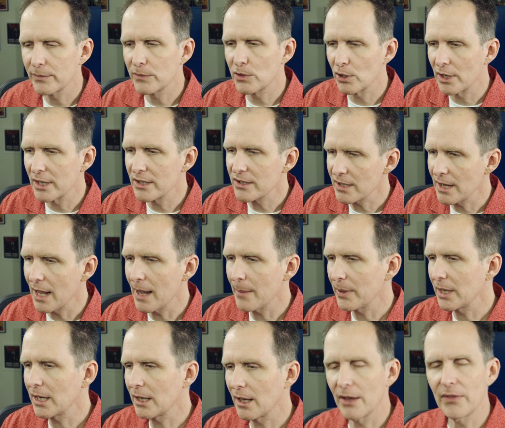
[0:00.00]
turn on
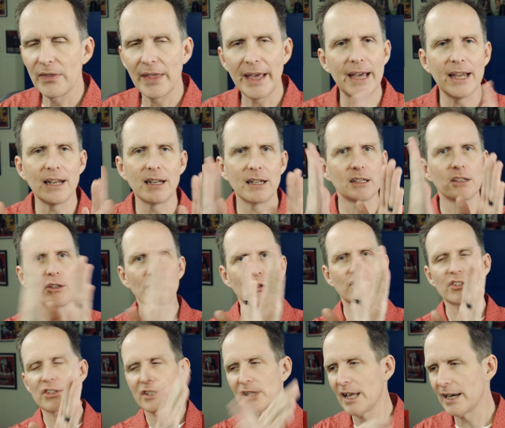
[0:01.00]
snapping, and then you can
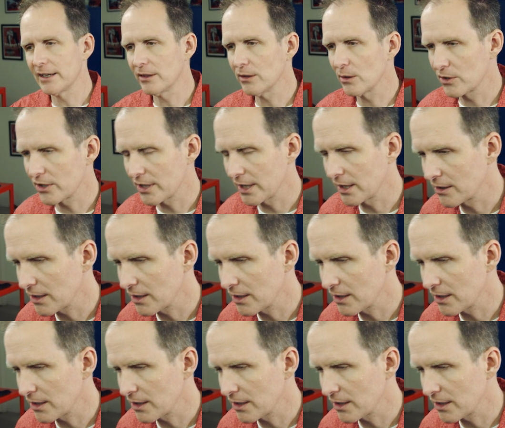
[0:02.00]
just line those things